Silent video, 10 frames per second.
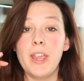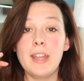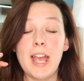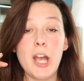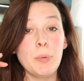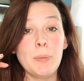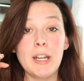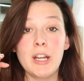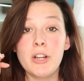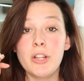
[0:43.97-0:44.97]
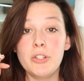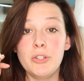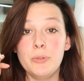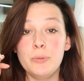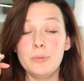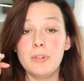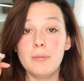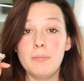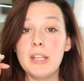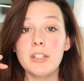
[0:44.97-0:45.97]
and how prepared you
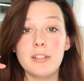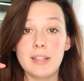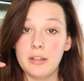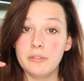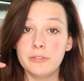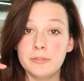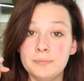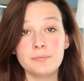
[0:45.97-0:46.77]
make yourself.